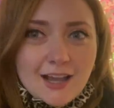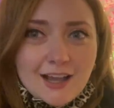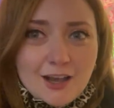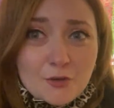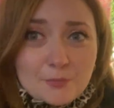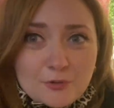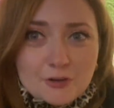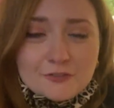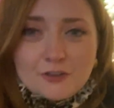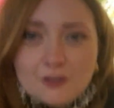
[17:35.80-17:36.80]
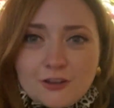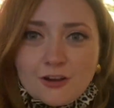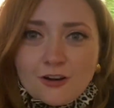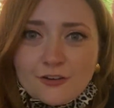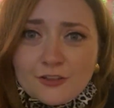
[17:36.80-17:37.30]
how beautiful
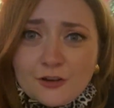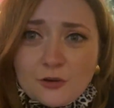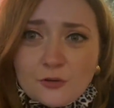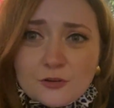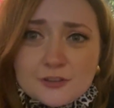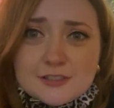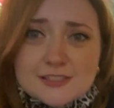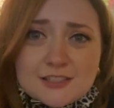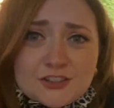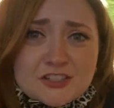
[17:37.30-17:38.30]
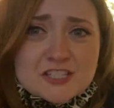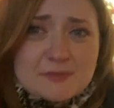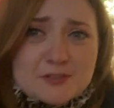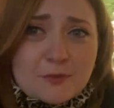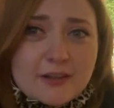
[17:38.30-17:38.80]
are the Holts
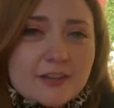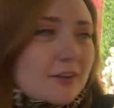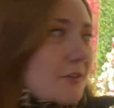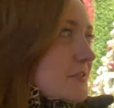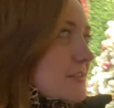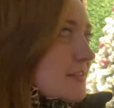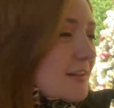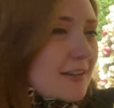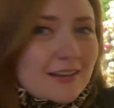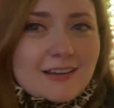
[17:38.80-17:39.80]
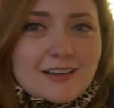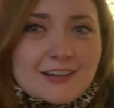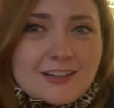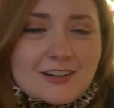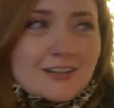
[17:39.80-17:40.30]
Christmas windows?
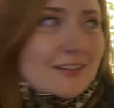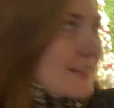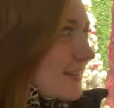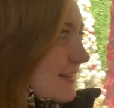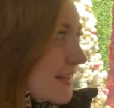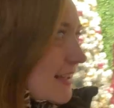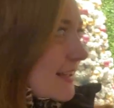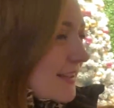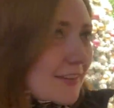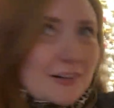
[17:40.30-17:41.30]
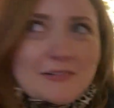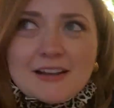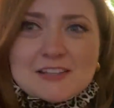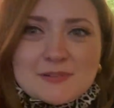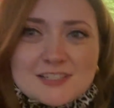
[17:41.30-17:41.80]
Oh, you know
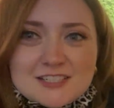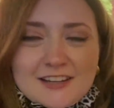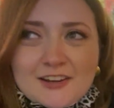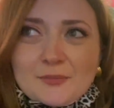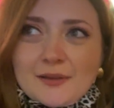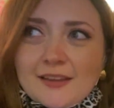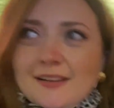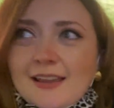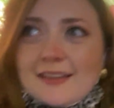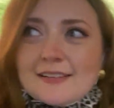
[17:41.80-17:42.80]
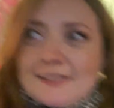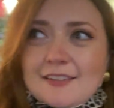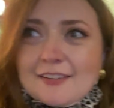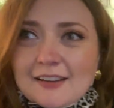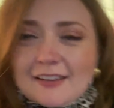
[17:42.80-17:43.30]
what? It's been a shitty year, but it
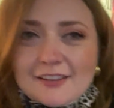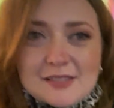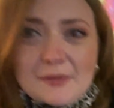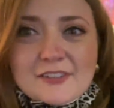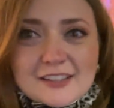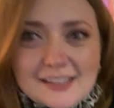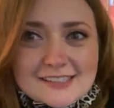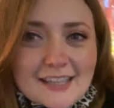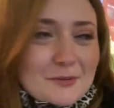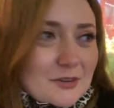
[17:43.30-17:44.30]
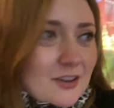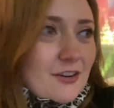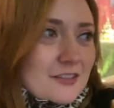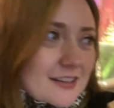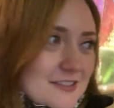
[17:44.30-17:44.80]
there's something really exciting about the
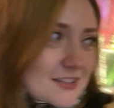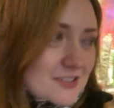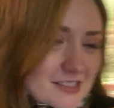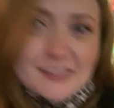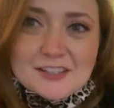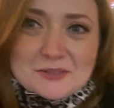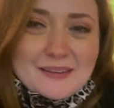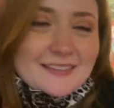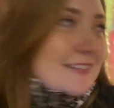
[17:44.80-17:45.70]
holidays. You know, just like the twinkling